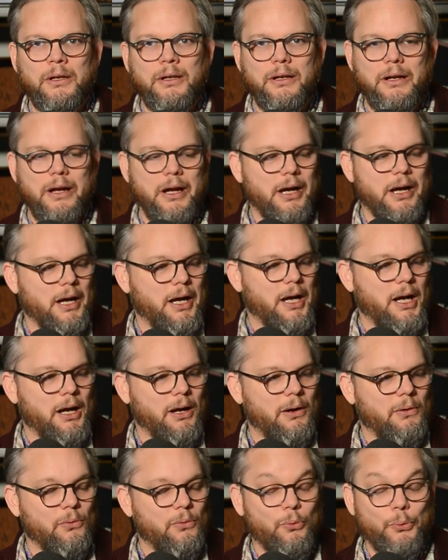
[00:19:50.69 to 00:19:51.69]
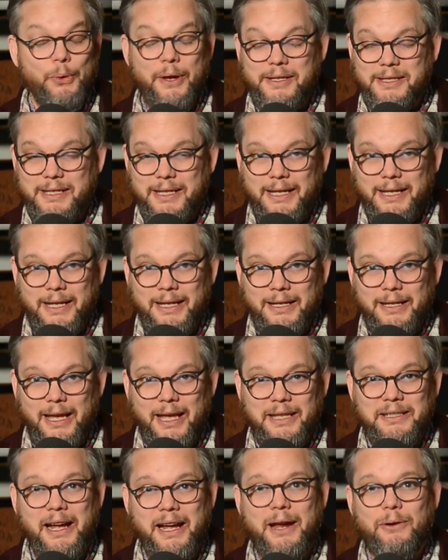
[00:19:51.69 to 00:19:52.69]
uh, whiskey,
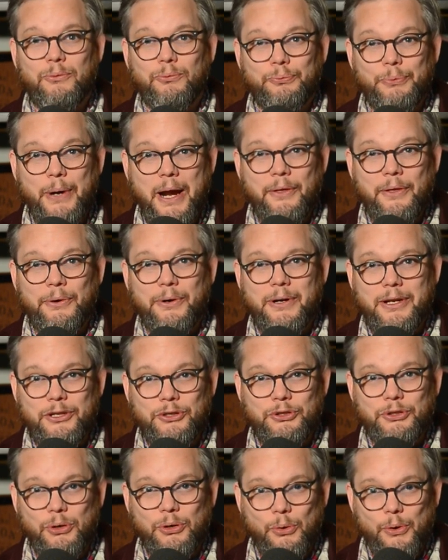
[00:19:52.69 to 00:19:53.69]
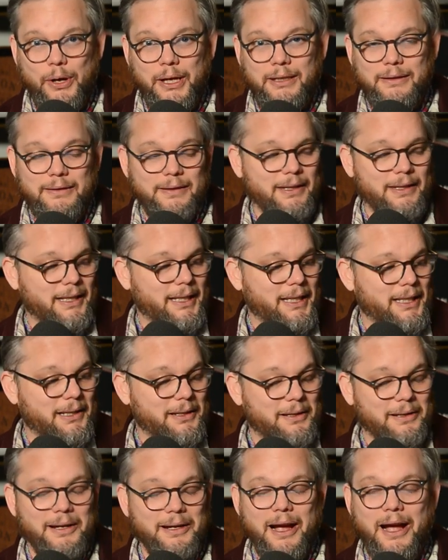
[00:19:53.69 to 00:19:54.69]
and I rather enjoyed
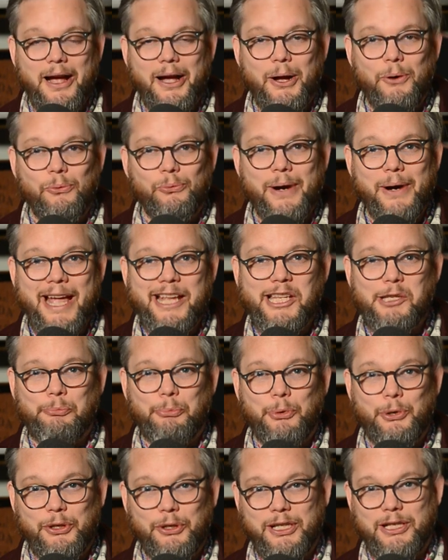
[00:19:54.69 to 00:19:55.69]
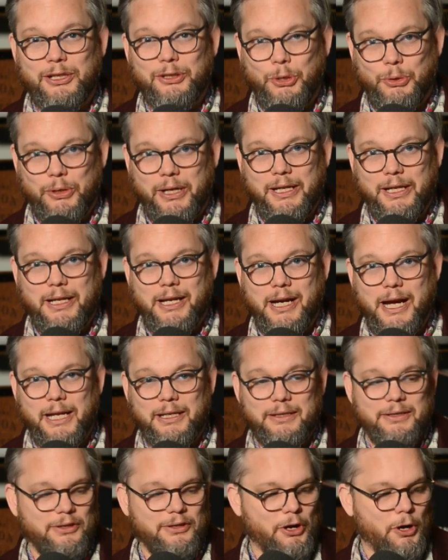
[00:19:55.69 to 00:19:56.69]
the uh, rice pudding note I got.
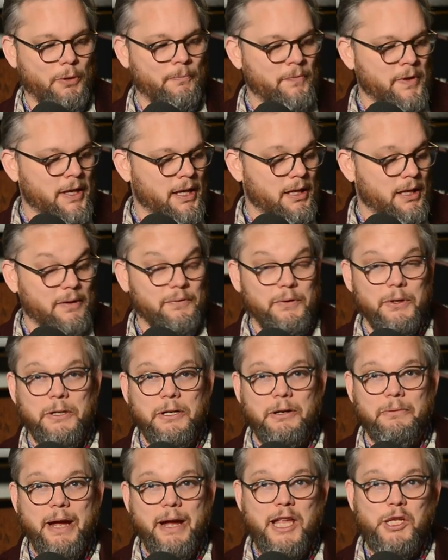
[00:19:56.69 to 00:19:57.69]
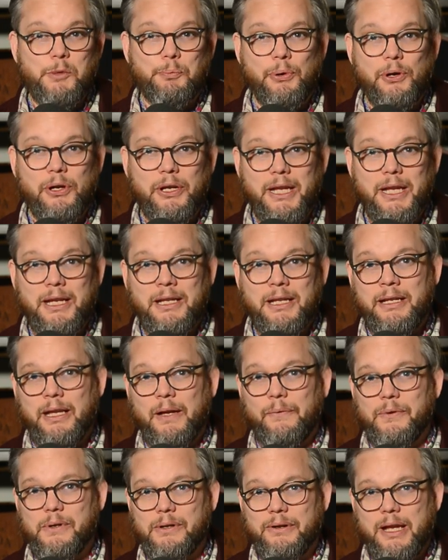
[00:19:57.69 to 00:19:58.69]
So if you're into rice pudding,
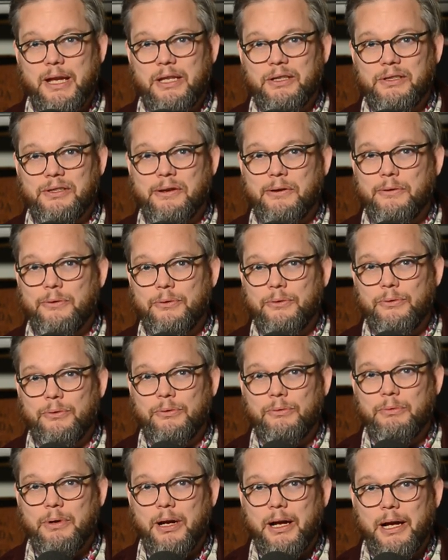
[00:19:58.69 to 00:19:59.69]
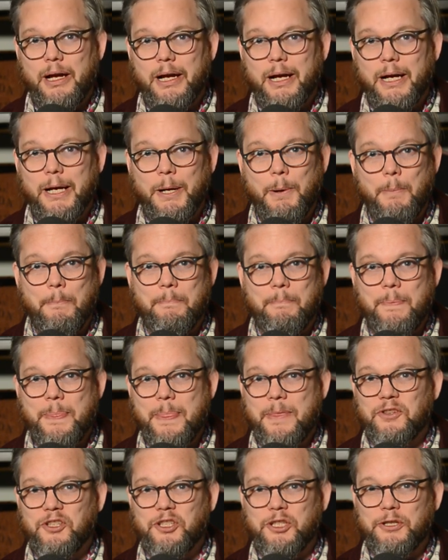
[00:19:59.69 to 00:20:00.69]
if you're into uh,
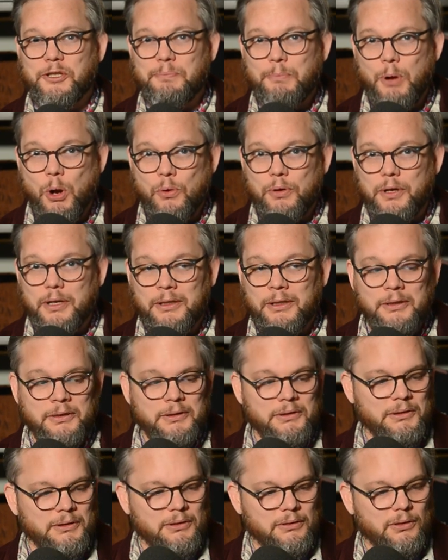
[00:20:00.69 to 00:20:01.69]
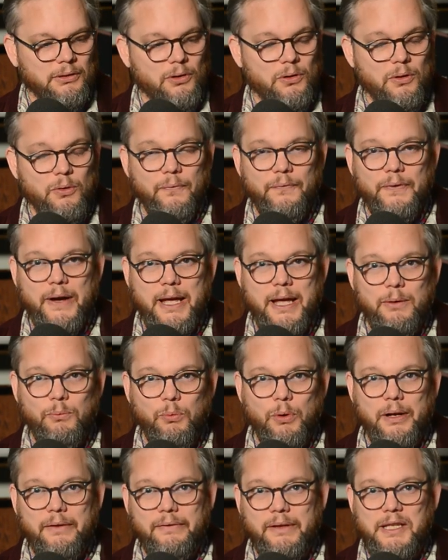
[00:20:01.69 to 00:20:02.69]
smoke, go find
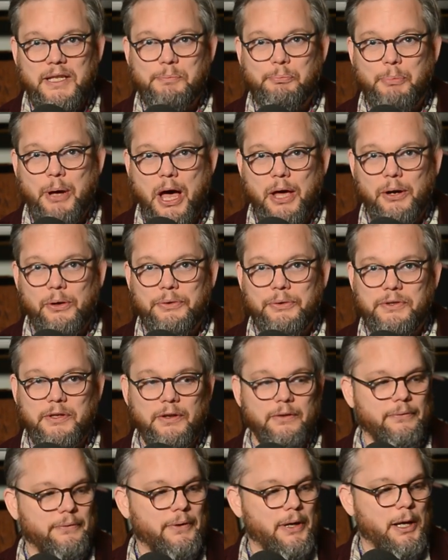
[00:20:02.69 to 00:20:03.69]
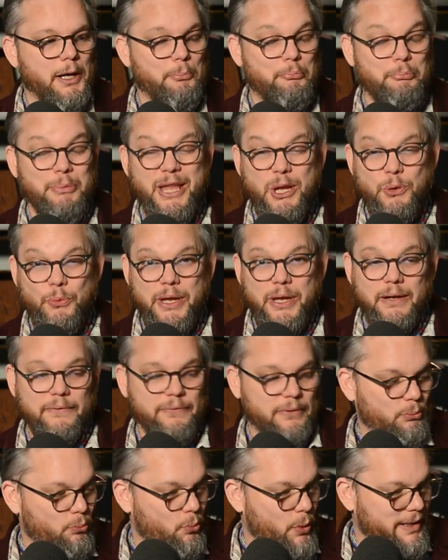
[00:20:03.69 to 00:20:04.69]
one of these bottles of uh, Peat Week
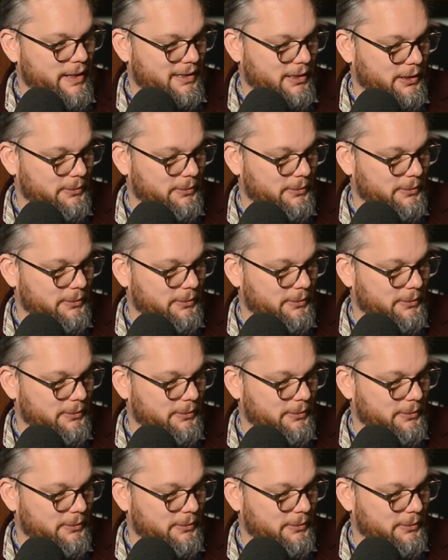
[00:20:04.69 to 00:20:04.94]
from Westland.